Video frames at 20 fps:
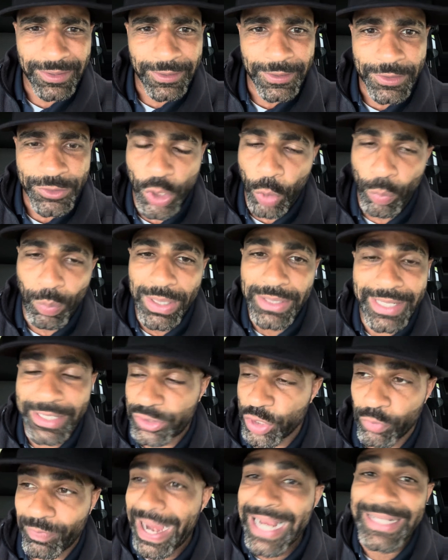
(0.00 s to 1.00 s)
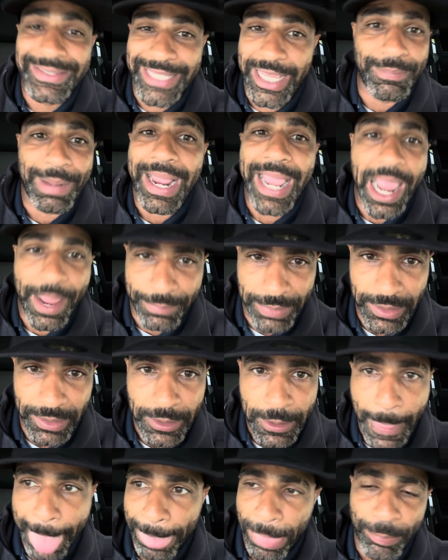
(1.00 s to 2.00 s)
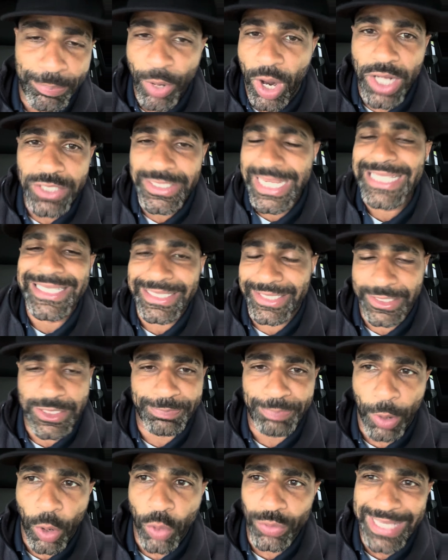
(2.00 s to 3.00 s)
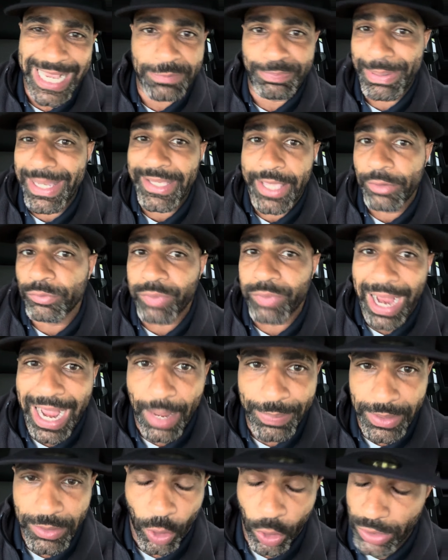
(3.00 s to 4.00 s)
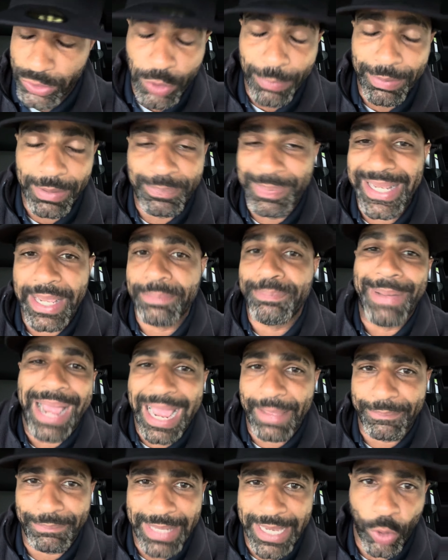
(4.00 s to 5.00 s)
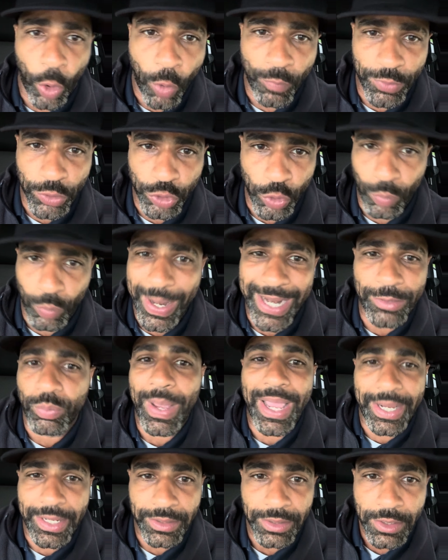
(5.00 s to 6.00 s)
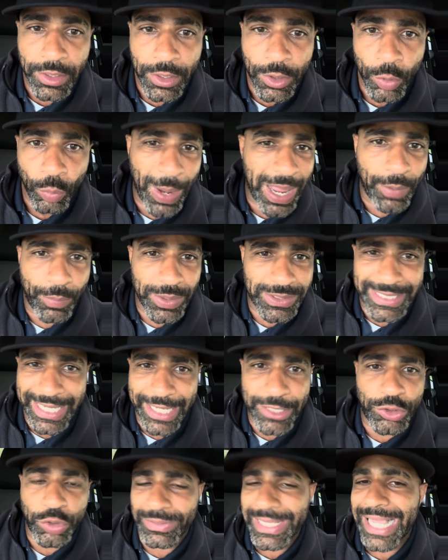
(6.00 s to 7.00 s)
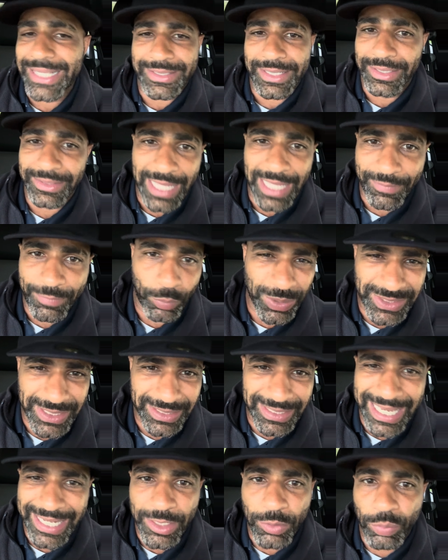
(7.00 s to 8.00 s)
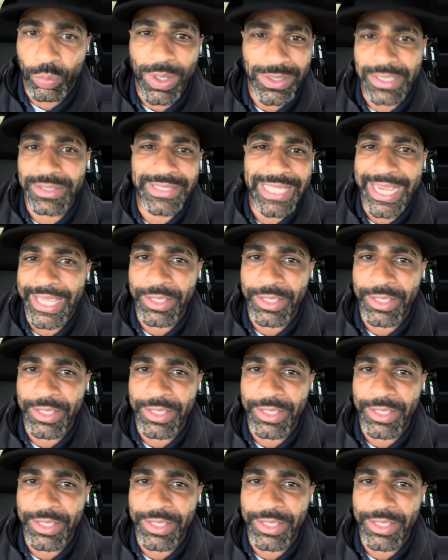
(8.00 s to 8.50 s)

So one, so right there in Miami, LeBron James gets exposed as being a Robin, or excuse me, being a Batman over Dwyane Wade. Where was he in 2011? Once again, he wasn't there.